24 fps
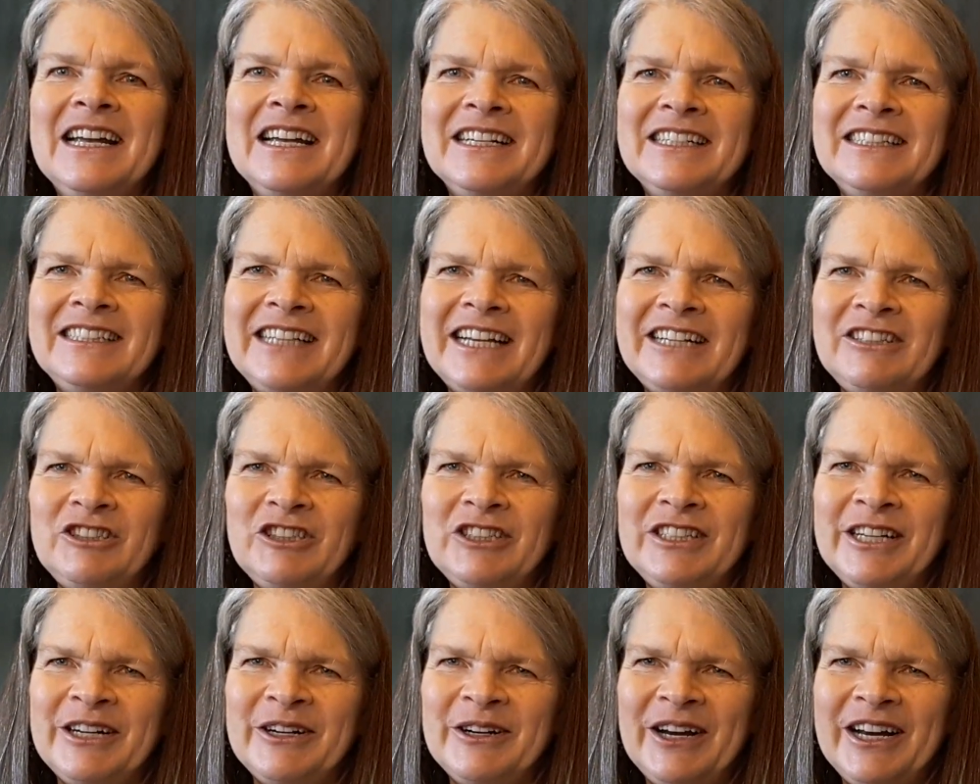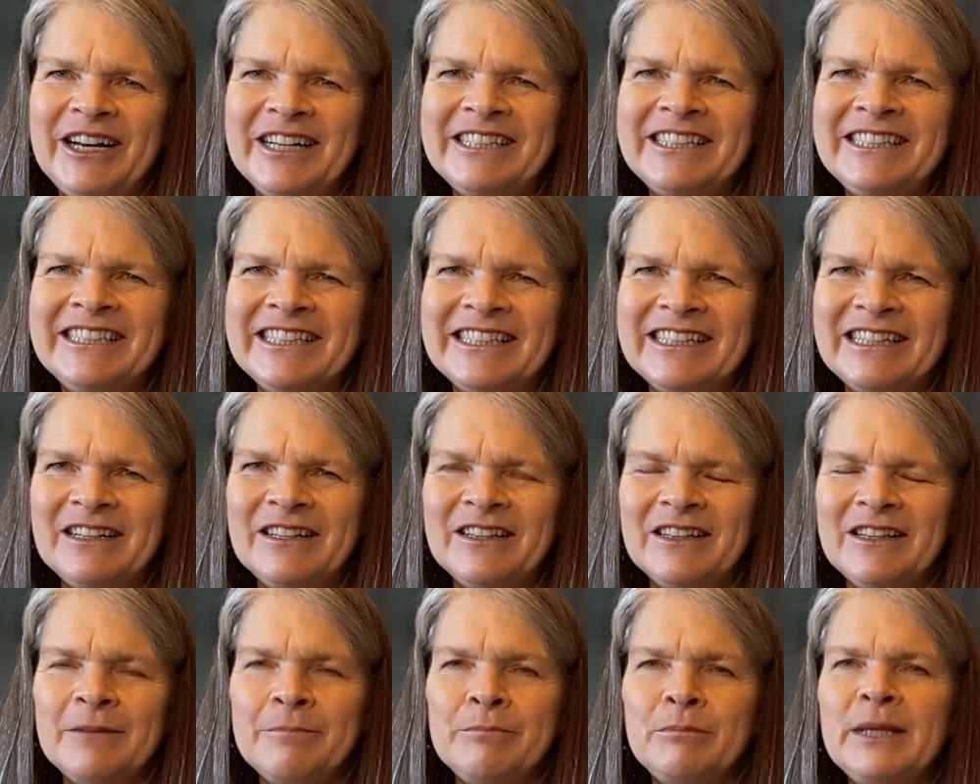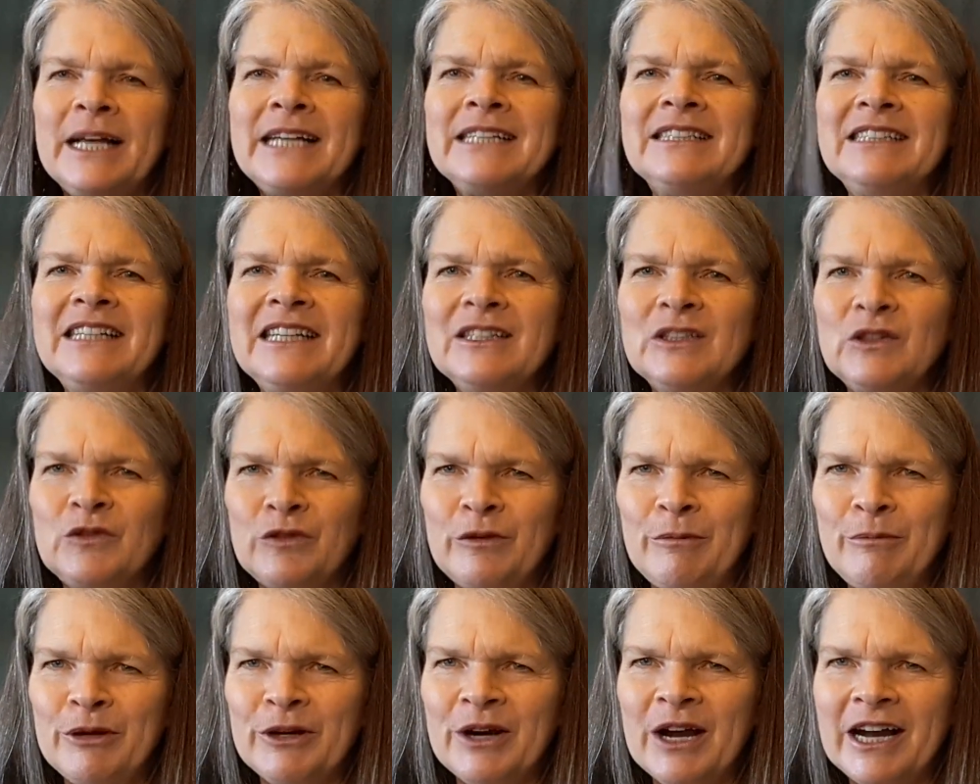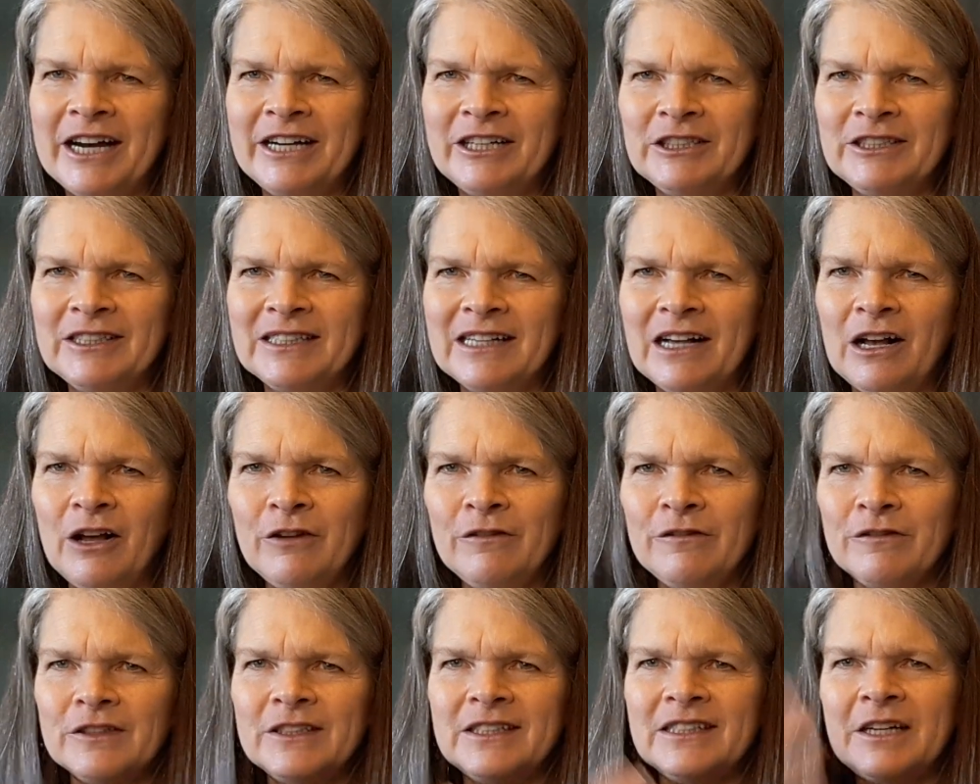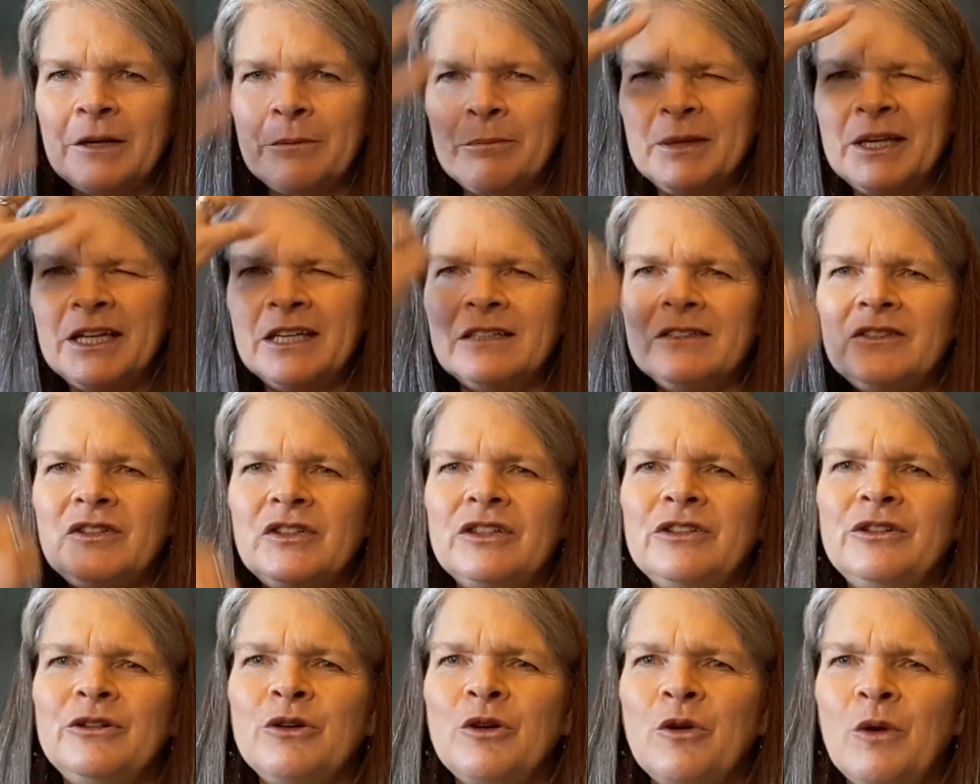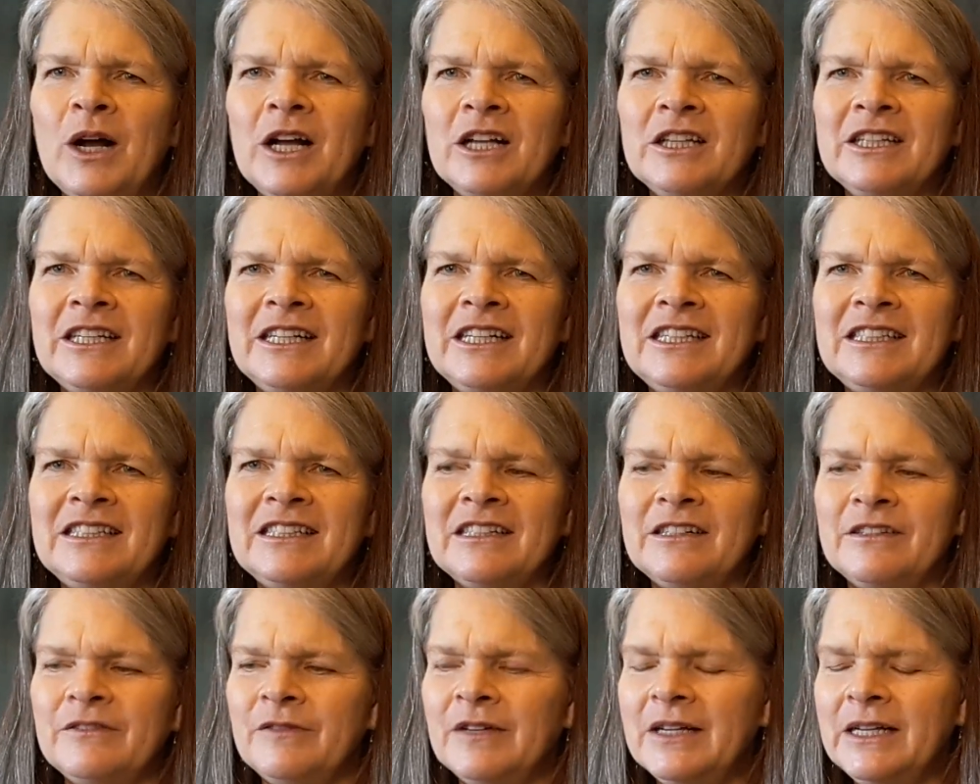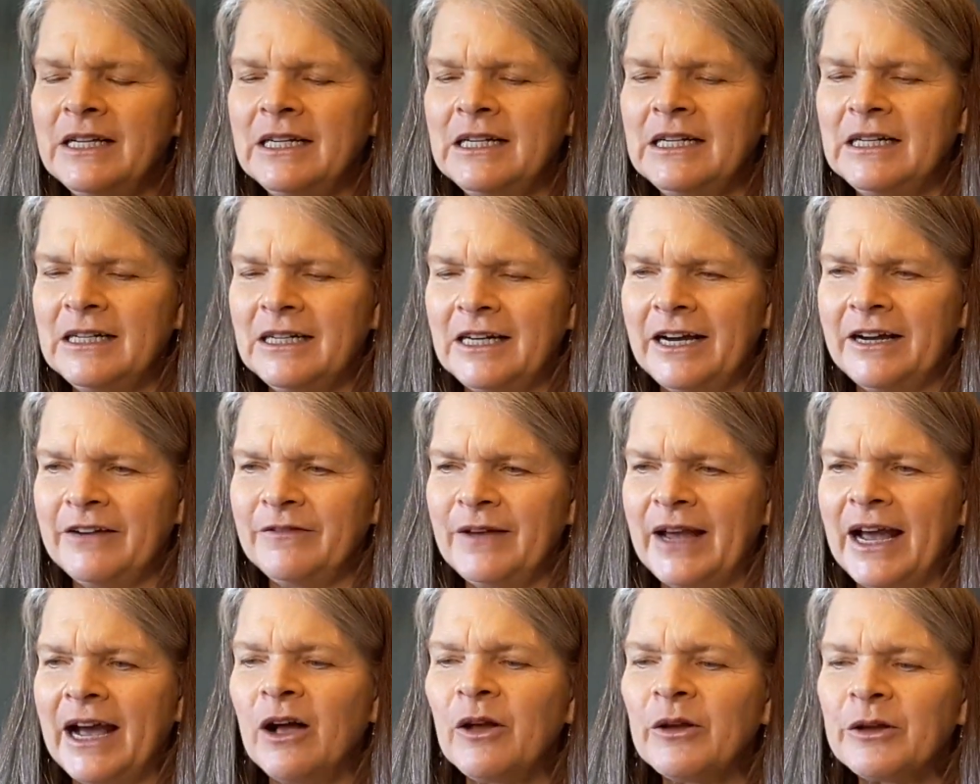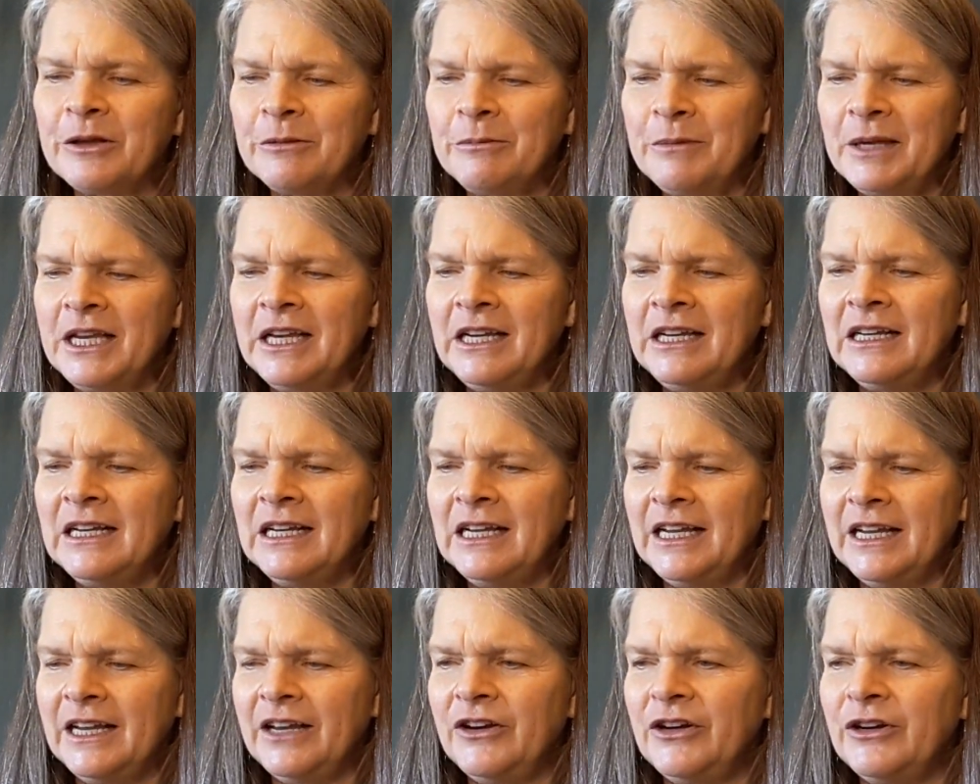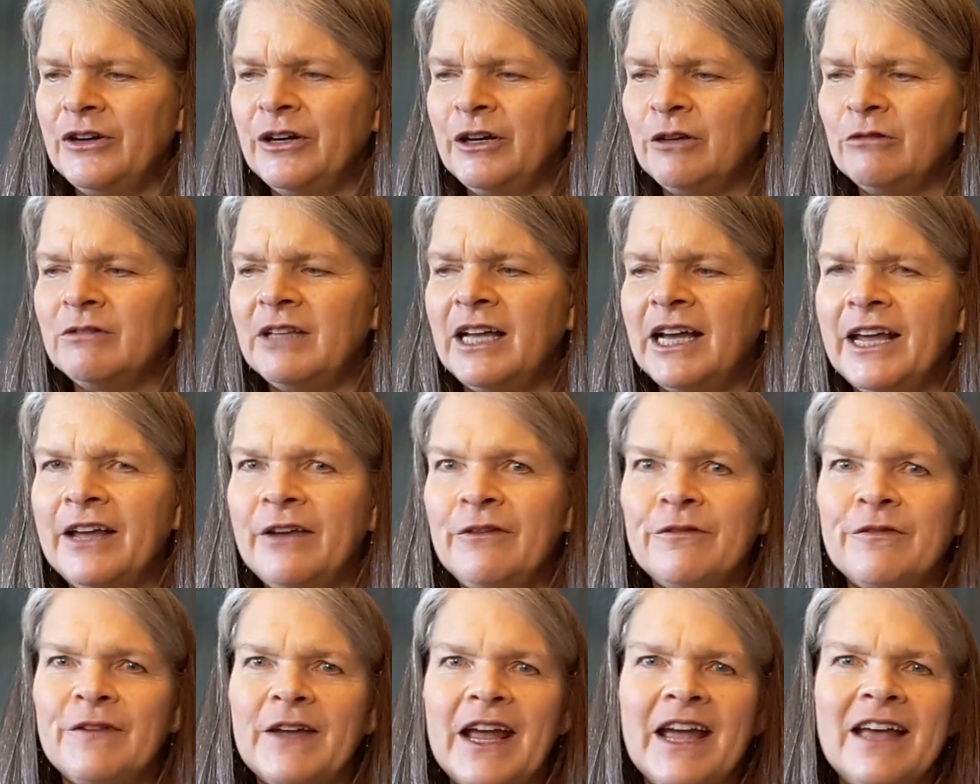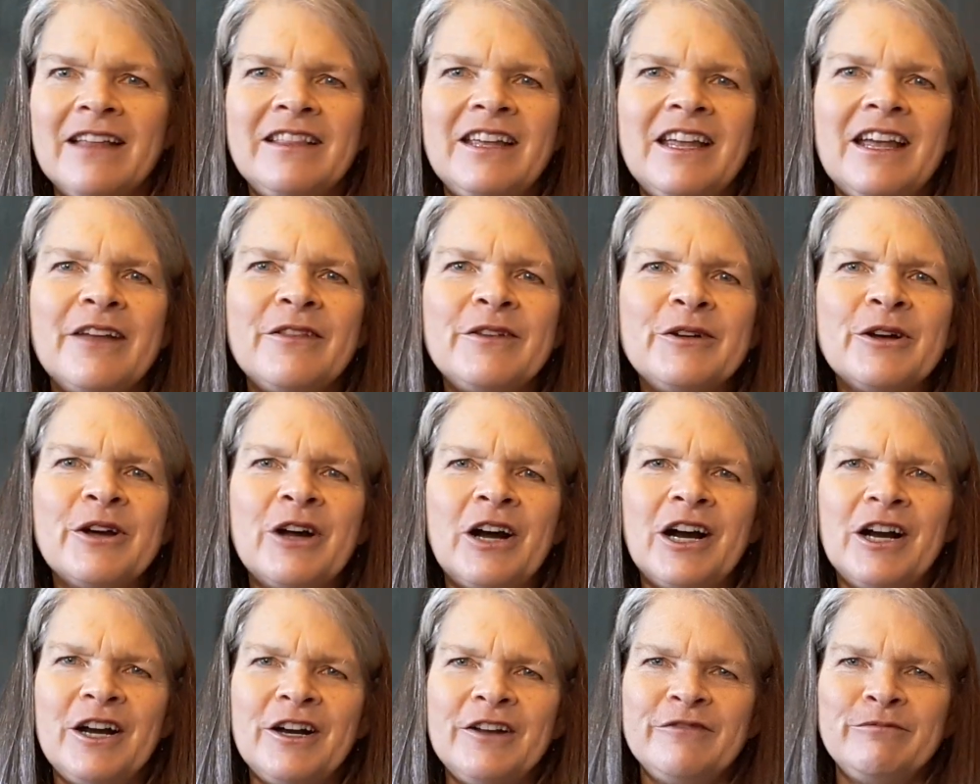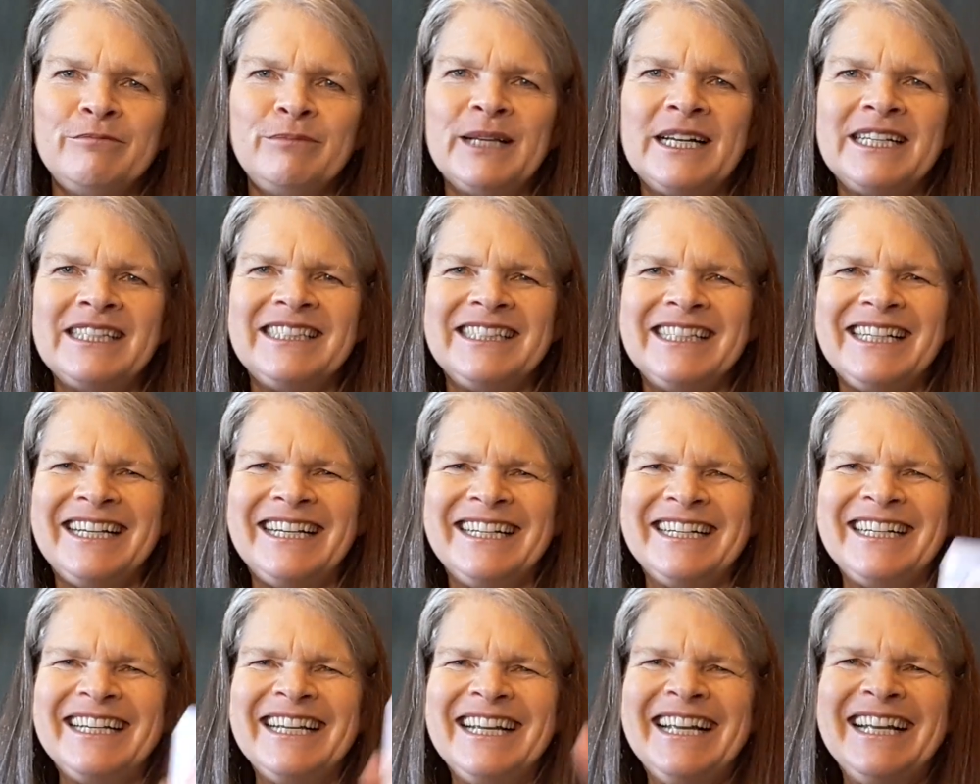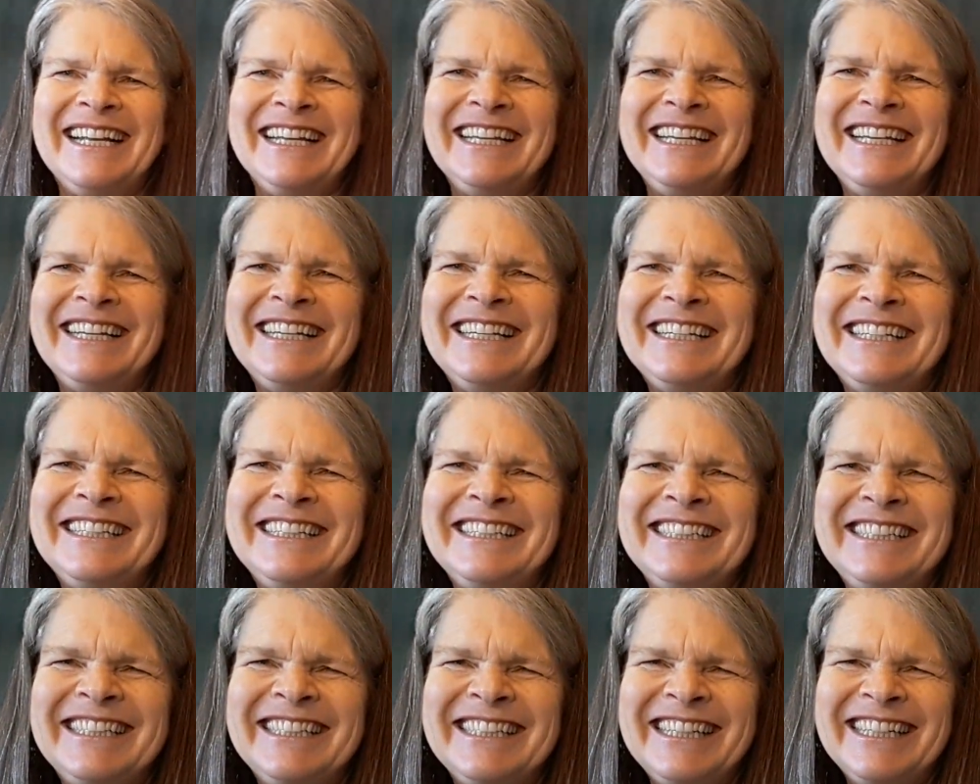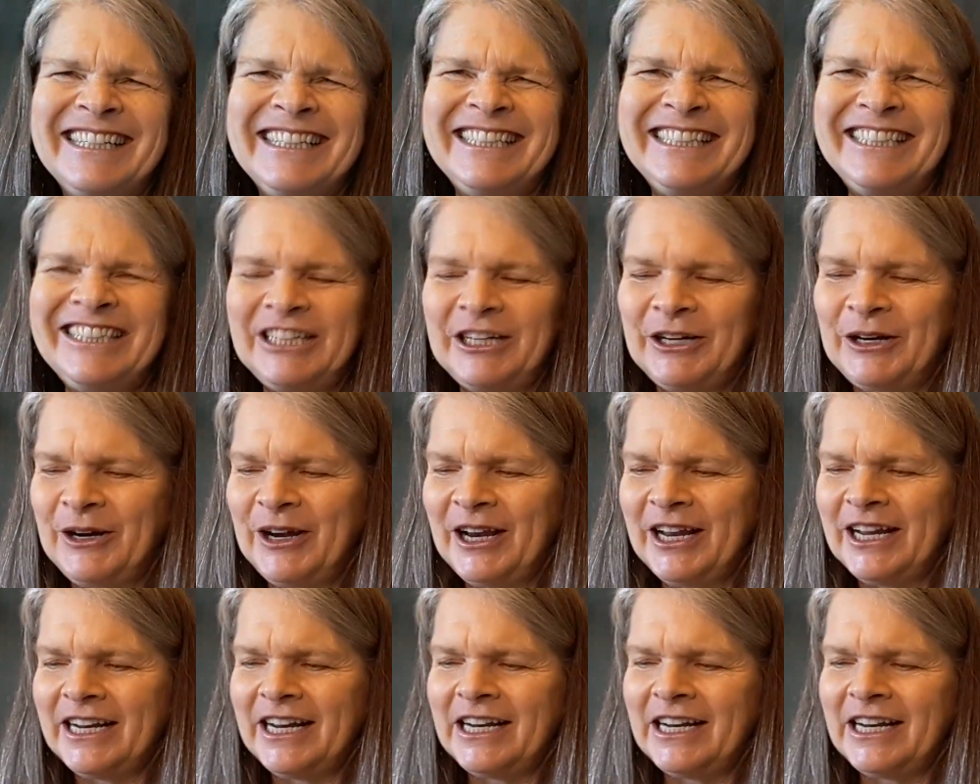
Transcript: Sagittarius, the blessings from your higher self for stepping into new qualities of alchemy in your own life. And the other card of blessing is the Chariot.